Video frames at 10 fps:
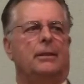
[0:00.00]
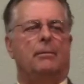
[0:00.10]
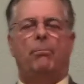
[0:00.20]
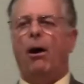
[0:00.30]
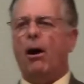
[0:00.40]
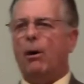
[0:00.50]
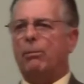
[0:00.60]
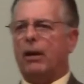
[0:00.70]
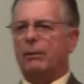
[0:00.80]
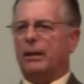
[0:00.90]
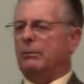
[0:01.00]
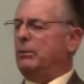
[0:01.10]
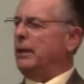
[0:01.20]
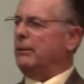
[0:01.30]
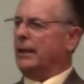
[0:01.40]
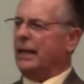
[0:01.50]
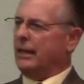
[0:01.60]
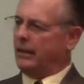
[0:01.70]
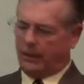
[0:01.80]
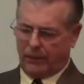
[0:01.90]
Paul probably, when he would get
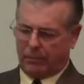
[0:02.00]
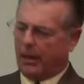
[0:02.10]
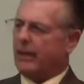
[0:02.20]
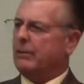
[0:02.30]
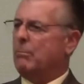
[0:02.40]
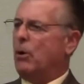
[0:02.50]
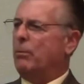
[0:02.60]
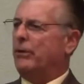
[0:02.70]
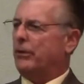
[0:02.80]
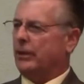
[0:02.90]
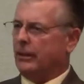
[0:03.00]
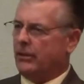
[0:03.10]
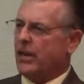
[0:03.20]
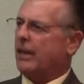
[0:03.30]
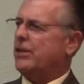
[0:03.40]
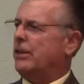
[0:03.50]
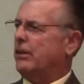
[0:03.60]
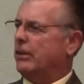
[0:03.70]
into despondent moments or dejection or